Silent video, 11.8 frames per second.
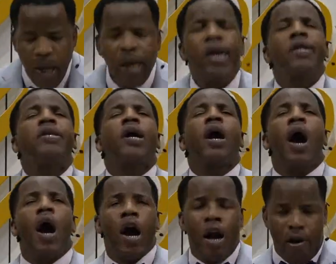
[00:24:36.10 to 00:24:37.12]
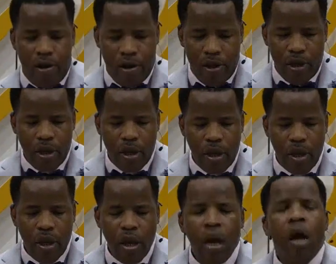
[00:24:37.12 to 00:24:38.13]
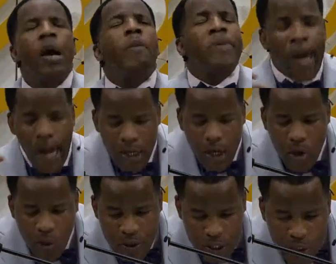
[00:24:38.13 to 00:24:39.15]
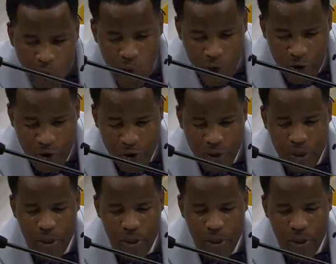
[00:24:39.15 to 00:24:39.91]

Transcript: in the car, behind closed doors,